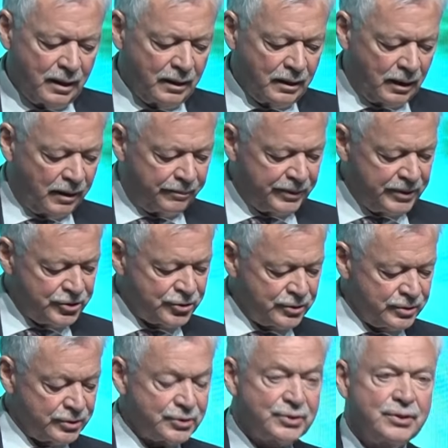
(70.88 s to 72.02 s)

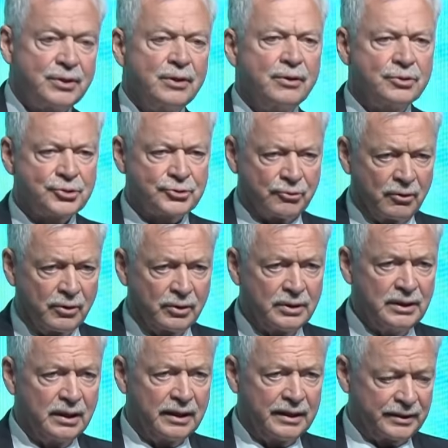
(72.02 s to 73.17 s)
Ambitions strongly
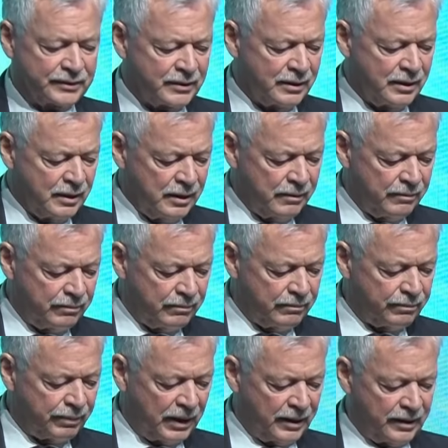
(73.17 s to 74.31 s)
led
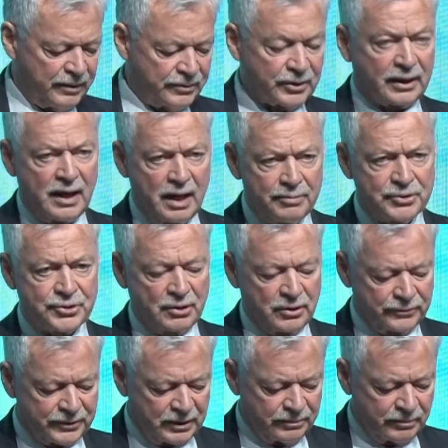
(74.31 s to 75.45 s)
by the capital of
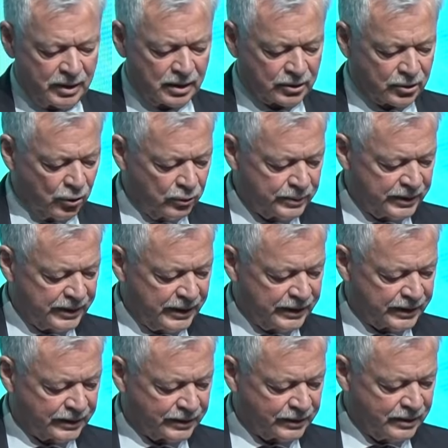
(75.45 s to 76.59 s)
Denmark,
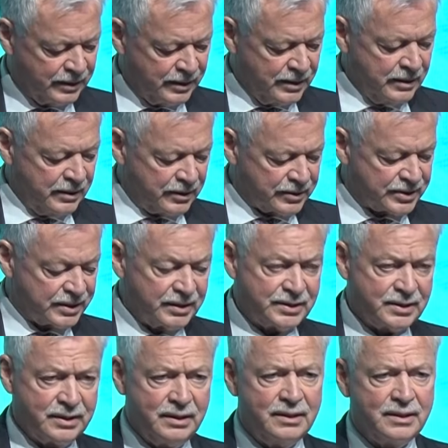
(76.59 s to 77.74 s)
Copenhagen, a
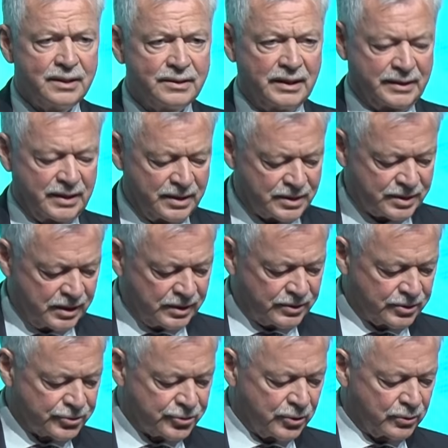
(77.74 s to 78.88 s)
city that has set the
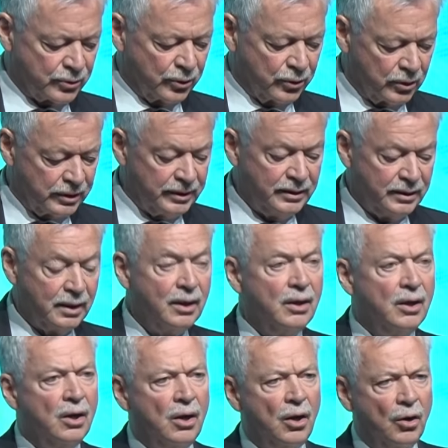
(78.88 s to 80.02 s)
tone early,
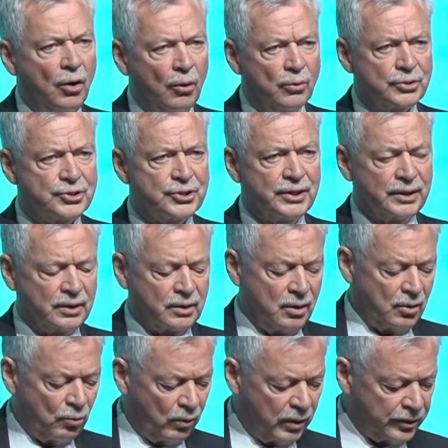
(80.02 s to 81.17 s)
launching
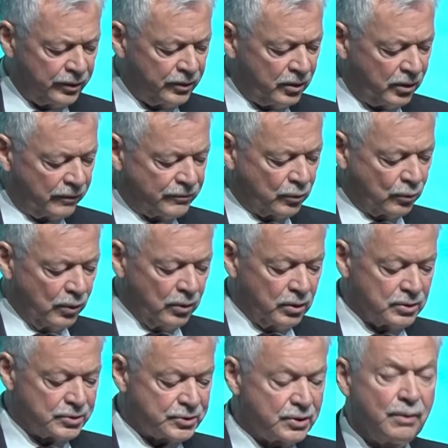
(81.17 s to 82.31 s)
one of the
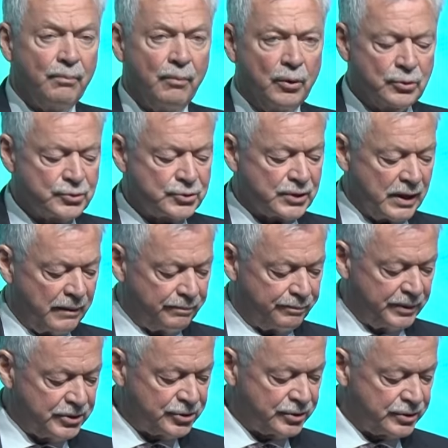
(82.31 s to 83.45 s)
world's most
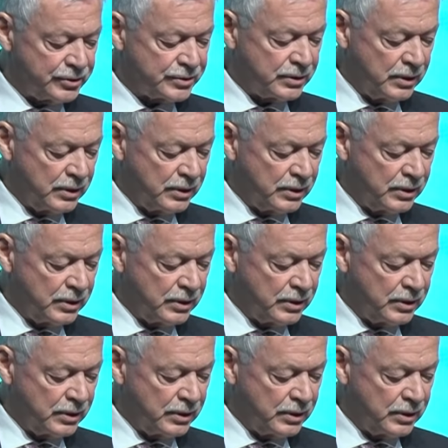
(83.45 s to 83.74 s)
ambitious